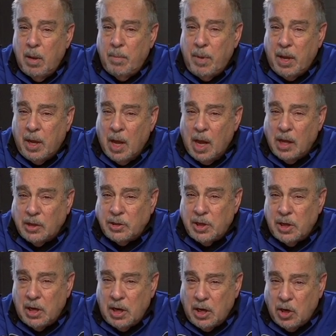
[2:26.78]
because
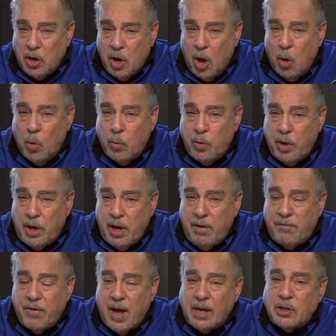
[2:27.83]
any known
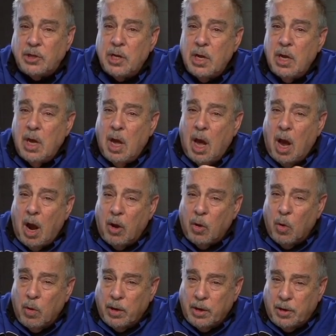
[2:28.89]
defects are
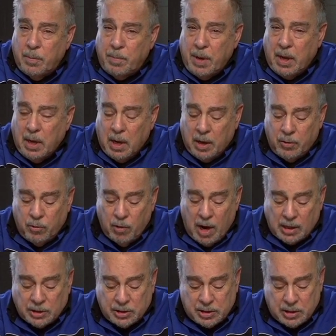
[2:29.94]
going to be
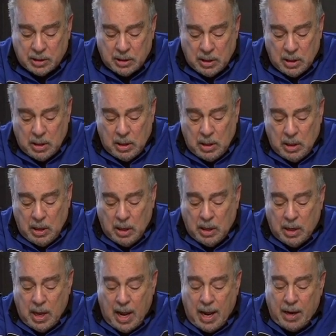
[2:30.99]
addressed
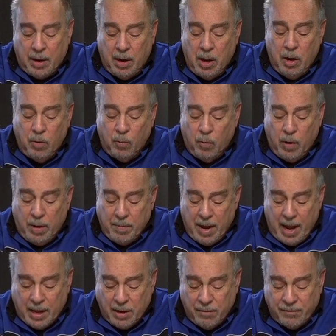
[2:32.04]
in that
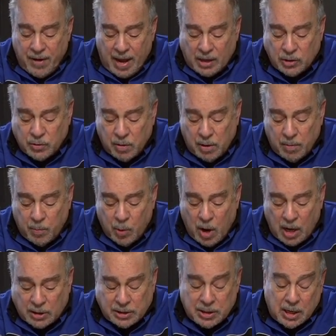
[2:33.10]
remanufacturing
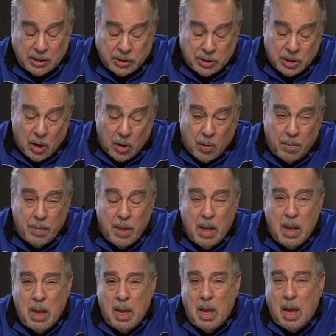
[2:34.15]
process. So
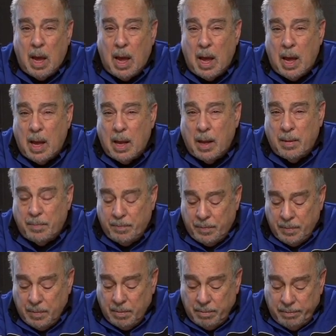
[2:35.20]

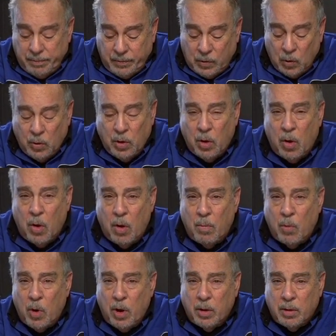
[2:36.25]
do your
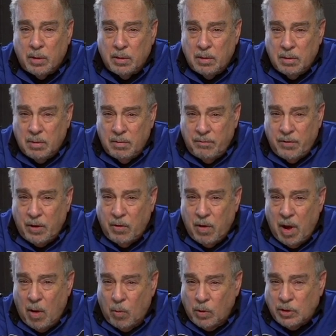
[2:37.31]
homework, figure
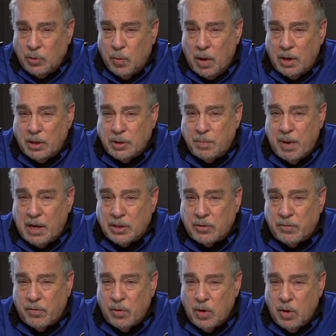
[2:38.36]
out which one is
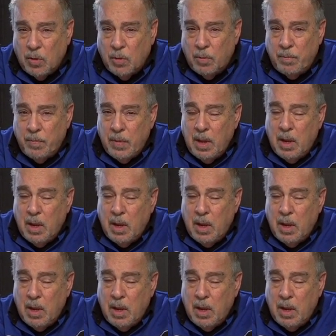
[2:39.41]
best for you.